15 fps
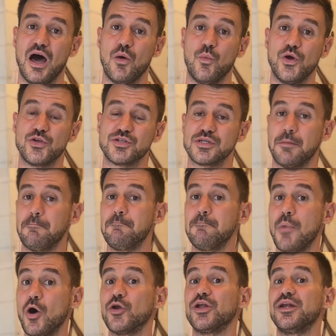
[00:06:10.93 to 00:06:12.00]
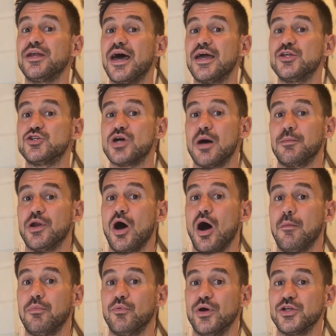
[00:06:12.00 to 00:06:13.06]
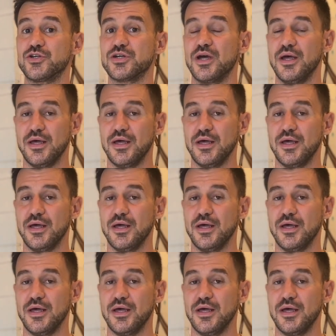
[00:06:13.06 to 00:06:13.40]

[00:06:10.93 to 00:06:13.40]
which is a modern day German hop, which